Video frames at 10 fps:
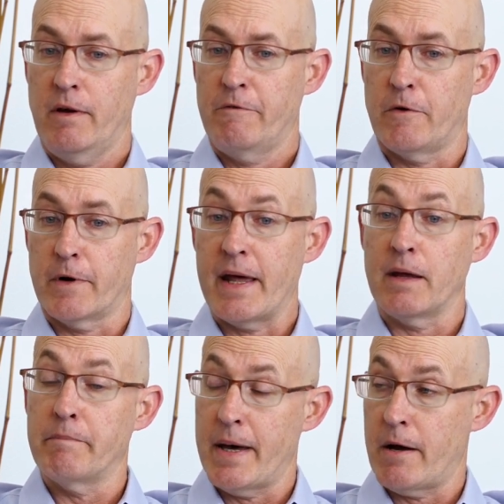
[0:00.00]
for getting
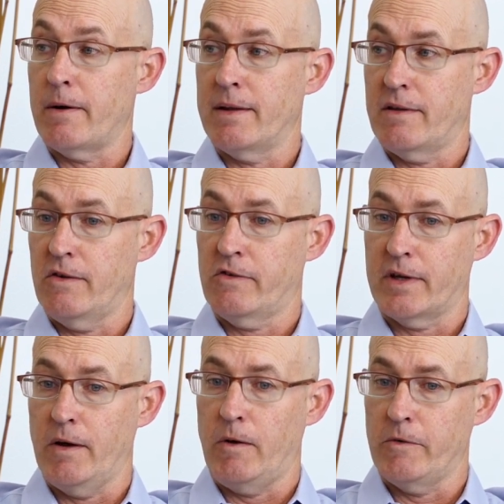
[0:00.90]
better at this
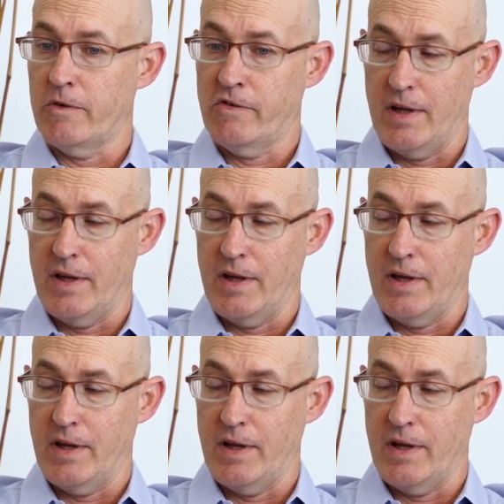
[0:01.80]
skill just